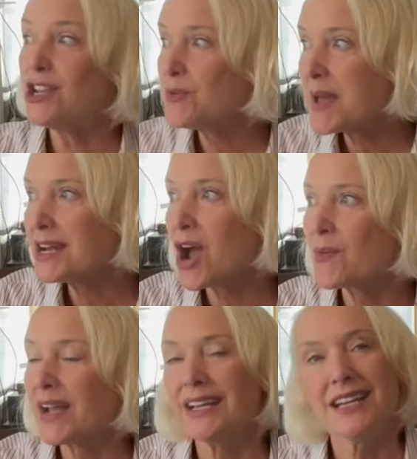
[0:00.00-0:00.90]
you may not
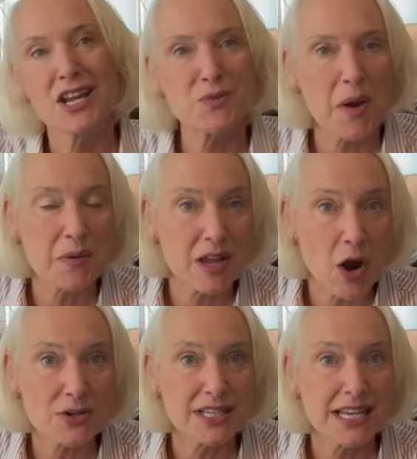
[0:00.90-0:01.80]
recognize where we
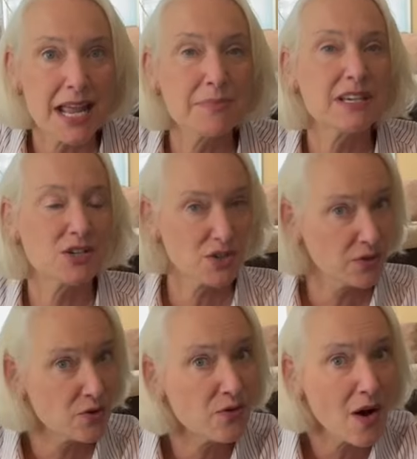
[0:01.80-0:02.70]
are today because if
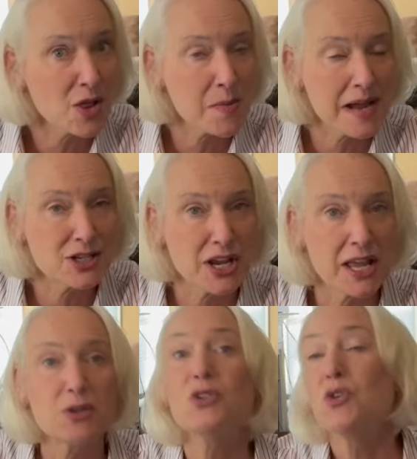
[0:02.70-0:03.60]
you follow my
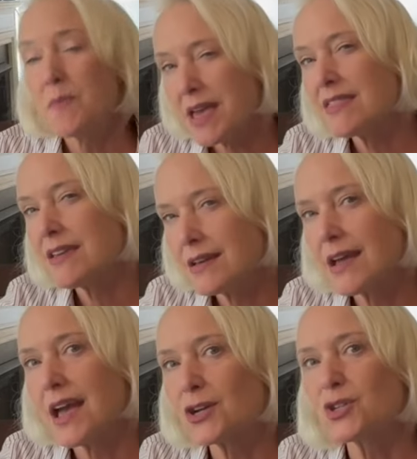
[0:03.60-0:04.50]
channel, you may think
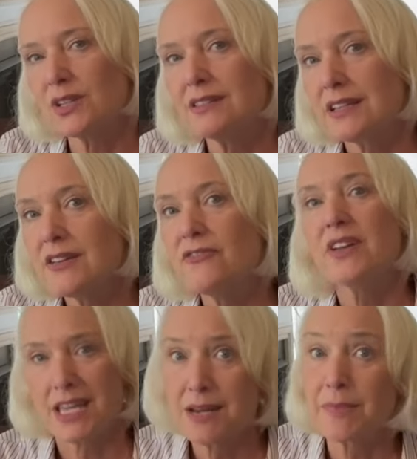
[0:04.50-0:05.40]
I actually live
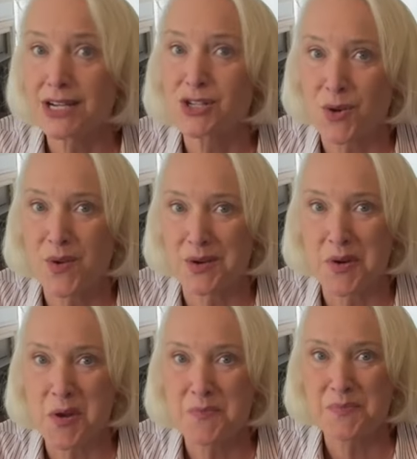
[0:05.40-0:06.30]
in my sewing
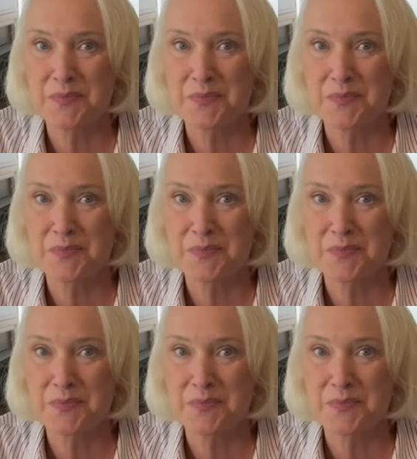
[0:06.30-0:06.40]
room.